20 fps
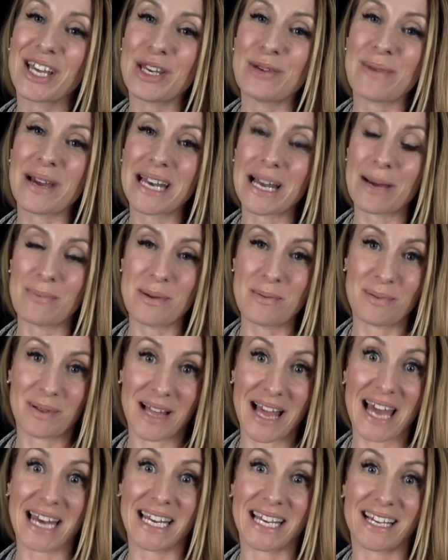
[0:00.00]
and you might not be
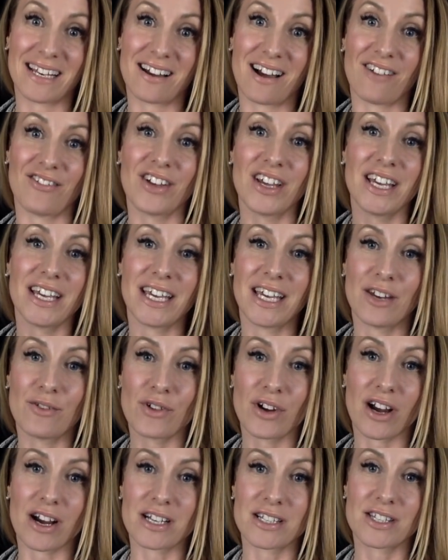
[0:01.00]
planning enough in
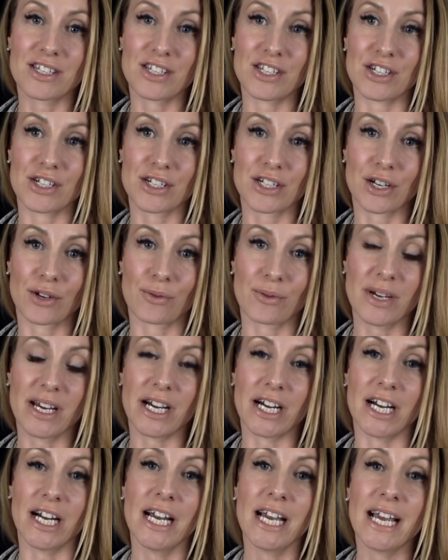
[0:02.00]
regards to your
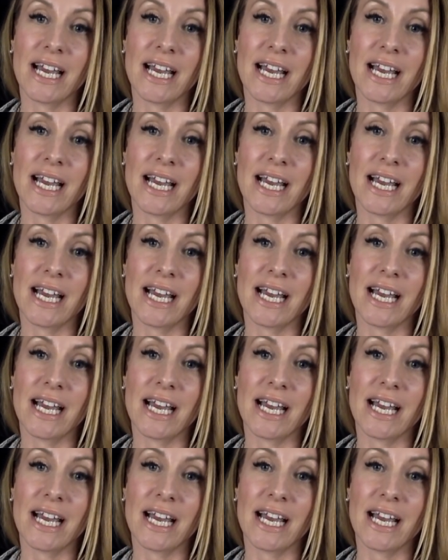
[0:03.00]
career.